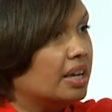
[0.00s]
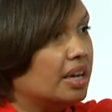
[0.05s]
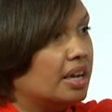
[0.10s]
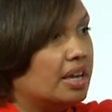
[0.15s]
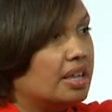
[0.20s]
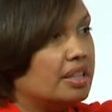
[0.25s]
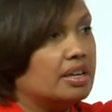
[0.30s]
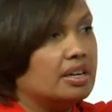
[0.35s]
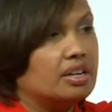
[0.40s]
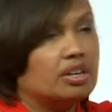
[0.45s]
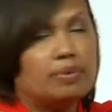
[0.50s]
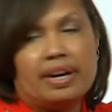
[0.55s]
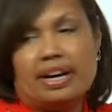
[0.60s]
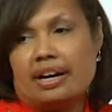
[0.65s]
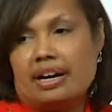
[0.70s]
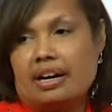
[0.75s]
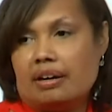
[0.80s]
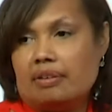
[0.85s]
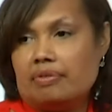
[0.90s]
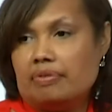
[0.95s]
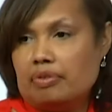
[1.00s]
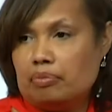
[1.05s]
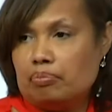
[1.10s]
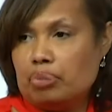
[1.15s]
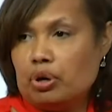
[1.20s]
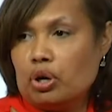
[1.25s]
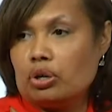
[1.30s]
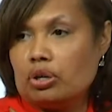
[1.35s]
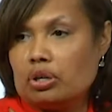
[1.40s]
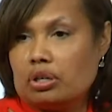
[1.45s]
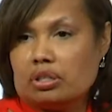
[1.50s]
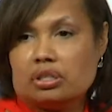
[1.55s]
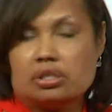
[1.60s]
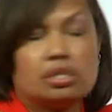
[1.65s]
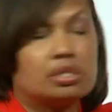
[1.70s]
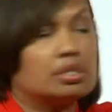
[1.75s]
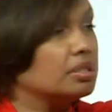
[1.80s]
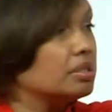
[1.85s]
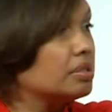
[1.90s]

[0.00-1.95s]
And then you have perks.